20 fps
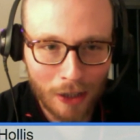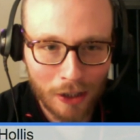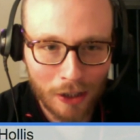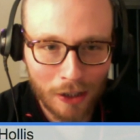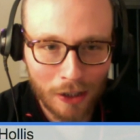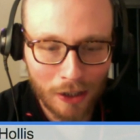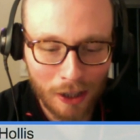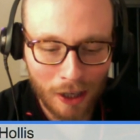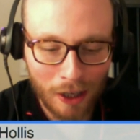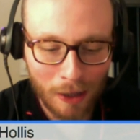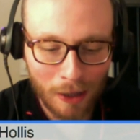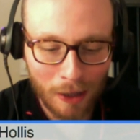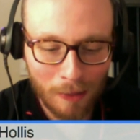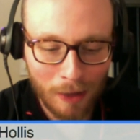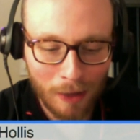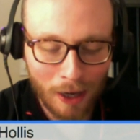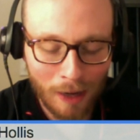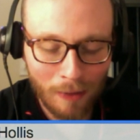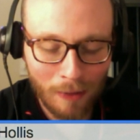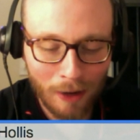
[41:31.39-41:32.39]
and
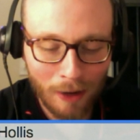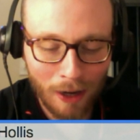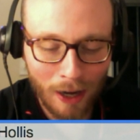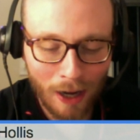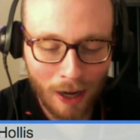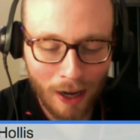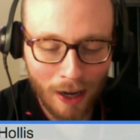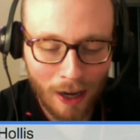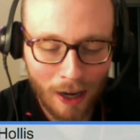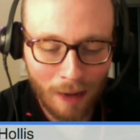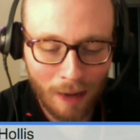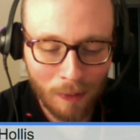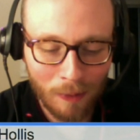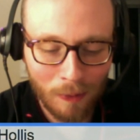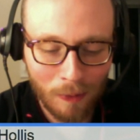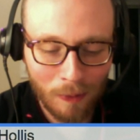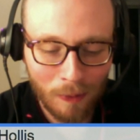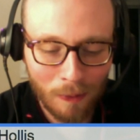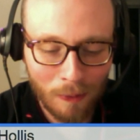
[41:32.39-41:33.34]
I'm